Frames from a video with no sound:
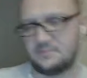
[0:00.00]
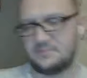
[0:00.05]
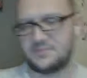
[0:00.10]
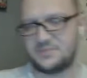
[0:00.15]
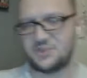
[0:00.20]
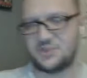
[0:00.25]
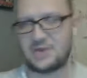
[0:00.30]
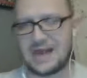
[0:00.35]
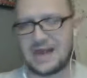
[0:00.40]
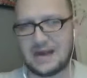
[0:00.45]

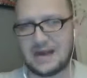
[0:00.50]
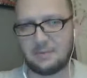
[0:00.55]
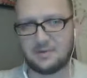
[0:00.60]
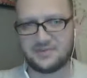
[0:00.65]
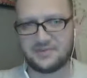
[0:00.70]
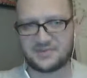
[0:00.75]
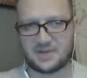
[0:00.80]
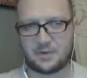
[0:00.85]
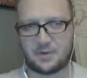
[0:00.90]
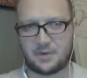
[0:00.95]
two
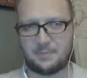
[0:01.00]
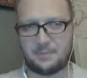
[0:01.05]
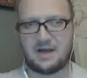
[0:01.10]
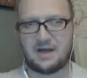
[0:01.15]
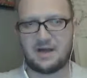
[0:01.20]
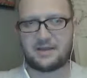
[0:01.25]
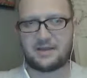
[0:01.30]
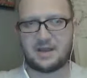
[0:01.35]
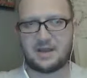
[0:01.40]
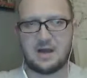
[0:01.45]
goblins are
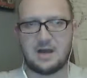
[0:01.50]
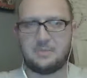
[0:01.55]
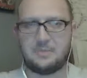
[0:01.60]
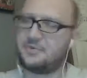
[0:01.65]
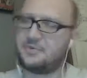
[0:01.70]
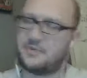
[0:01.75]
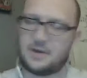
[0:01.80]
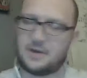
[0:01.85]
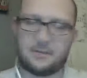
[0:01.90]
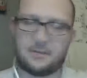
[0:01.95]
rappelling up.
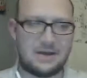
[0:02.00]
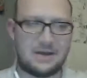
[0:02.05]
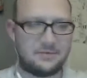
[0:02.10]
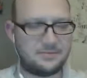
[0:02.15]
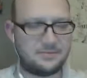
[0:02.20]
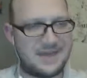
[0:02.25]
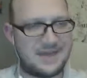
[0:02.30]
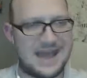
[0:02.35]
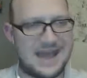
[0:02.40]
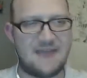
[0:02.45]
They're about
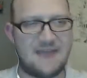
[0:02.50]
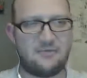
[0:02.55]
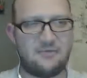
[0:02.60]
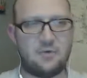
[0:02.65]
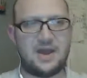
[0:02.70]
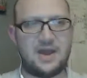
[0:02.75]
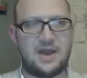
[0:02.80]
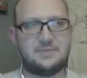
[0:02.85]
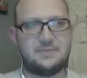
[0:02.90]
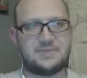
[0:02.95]

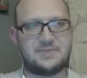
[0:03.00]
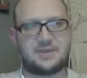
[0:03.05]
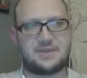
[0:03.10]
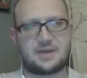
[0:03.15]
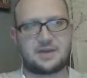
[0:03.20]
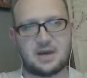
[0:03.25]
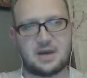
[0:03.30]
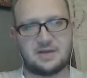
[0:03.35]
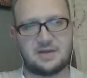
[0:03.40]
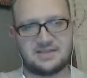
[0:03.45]
halfway up to the
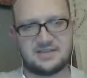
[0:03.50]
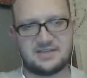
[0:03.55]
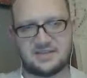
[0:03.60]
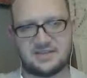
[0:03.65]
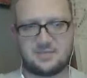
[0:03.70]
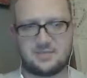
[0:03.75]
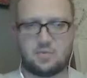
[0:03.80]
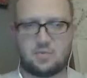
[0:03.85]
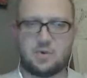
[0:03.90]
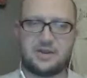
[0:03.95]
carts at this
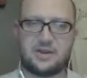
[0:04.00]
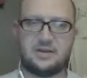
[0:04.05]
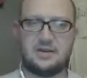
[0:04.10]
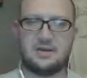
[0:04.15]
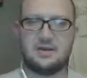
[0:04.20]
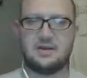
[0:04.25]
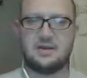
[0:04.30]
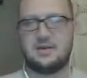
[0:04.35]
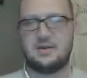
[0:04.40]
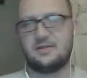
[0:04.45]
point.
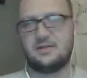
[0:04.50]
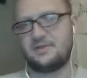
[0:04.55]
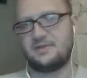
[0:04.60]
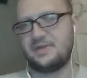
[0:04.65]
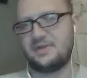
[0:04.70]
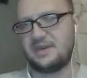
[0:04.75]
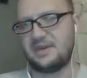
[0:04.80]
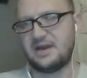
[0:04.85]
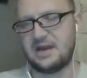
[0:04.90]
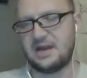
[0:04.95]

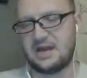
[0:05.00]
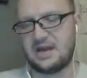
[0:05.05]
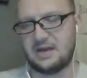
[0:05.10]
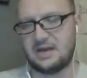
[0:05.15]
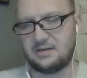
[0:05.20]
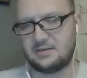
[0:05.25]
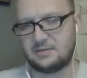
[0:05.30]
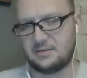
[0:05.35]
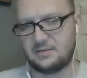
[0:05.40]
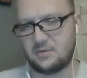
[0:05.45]
The
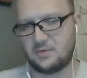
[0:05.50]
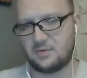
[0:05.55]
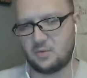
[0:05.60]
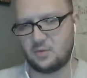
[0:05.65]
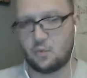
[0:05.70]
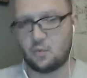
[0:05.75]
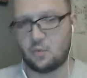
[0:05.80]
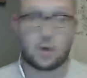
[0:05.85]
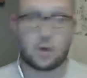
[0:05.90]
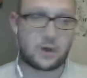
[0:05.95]

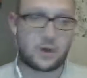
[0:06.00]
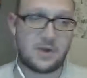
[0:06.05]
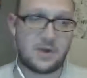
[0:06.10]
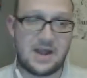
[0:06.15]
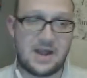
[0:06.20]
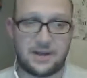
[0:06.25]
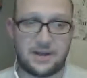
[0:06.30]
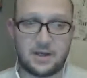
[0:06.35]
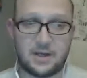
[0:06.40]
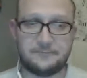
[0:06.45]
warg
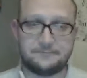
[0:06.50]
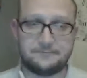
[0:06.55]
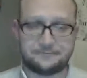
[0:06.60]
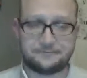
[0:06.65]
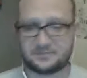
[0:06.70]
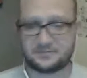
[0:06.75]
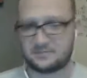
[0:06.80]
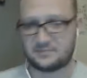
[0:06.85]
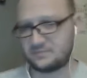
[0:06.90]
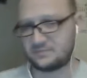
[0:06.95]
rider
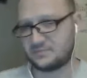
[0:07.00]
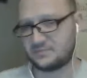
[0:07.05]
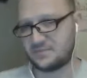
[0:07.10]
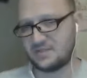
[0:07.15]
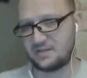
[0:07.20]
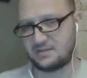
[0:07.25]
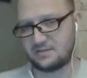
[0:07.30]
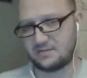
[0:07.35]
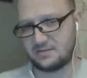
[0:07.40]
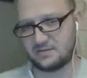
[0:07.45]

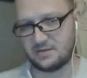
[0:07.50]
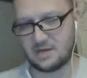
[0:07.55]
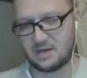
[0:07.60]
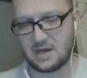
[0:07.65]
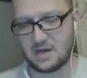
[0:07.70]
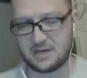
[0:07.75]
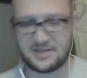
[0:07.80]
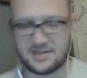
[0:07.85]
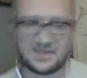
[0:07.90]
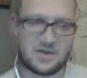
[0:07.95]

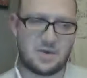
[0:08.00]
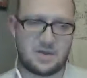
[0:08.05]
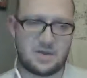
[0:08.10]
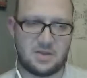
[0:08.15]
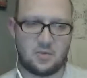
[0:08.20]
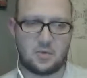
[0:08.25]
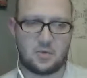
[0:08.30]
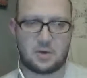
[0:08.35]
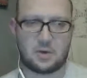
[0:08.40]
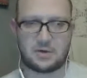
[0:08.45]
on his own in
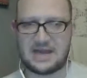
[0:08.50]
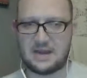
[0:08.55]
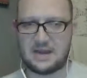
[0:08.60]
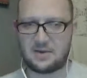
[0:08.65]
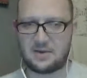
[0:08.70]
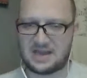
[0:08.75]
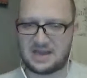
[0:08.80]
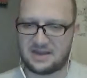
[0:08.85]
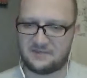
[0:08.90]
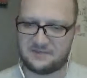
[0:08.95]
the warg now
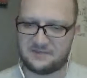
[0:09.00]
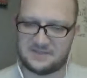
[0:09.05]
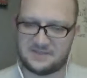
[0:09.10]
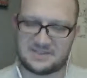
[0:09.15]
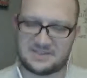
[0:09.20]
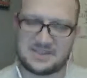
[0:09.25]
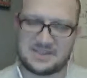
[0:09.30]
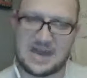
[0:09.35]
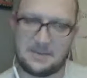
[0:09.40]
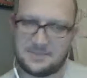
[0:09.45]
kind of
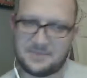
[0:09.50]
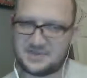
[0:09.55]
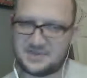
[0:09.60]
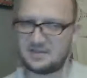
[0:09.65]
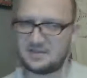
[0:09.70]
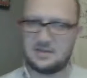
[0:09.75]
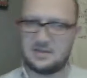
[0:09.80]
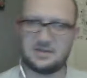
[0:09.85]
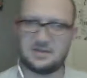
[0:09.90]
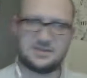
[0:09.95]
stops,
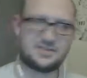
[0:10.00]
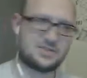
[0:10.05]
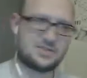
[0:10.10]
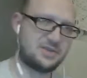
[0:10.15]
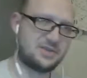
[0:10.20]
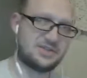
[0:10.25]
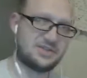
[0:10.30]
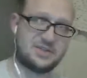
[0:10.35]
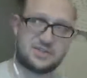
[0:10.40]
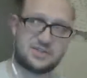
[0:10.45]

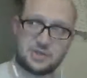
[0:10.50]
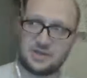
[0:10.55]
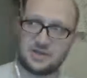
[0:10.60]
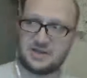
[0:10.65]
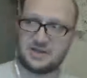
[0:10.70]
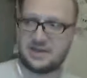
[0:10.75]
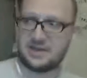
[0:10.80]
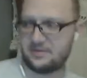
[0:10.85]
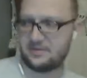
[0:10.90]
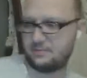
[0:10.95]
starts to turn,
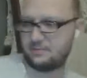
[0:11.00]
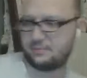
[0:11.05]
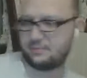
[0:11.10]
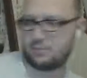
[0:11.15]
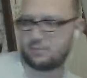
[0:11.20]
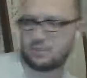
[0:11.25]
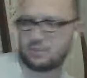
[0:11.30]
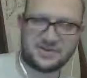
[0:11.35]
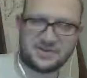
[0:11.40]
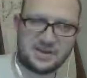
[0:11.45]
and
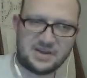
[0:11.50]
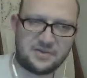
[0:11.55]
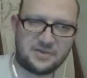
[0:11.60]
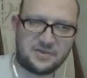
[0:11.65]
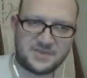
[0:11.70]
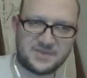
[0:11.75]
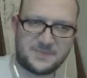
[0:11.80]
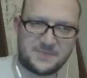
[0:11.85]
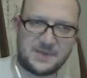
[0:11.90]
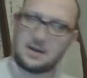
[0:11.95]
pulls another
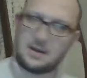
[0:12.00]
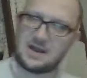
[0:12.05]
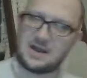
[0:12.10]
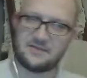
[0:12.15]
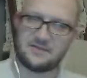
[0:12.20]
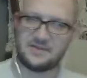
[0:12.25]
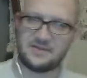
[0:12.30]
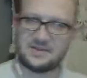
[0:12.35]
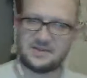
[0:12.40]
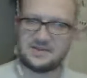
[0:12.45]
spear out of
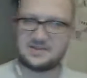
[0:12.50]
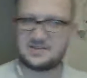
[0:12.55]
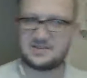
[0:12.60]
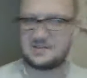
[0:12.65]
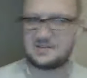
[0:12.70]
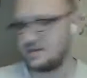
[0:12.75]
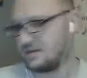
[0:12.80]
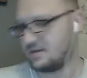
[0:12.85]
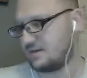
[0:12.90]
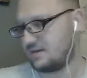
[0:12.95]
his
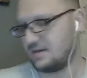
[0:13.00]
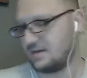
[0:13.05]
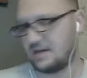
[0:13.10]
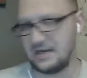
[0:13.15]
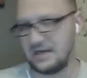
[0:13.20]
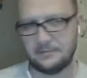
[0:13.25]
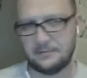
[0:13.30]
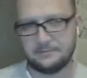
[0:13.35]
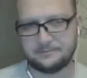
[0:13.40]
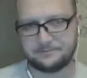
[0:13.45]

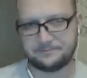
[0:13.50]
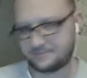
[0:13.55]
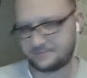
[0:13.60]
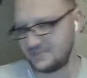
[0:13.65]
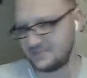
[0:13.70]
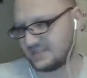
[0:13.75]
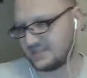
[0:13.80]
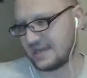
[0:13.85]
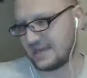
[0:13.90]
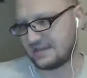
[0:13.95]

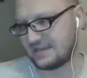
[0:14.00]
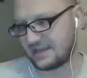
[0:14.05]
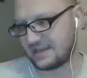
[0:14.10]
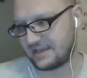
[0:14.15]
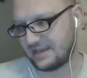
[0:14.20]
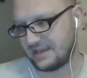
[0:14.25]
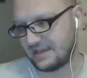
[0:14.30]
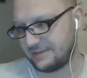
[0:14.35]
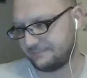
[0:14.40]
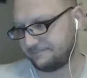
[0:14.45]
he's got like
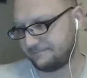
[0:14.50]
a,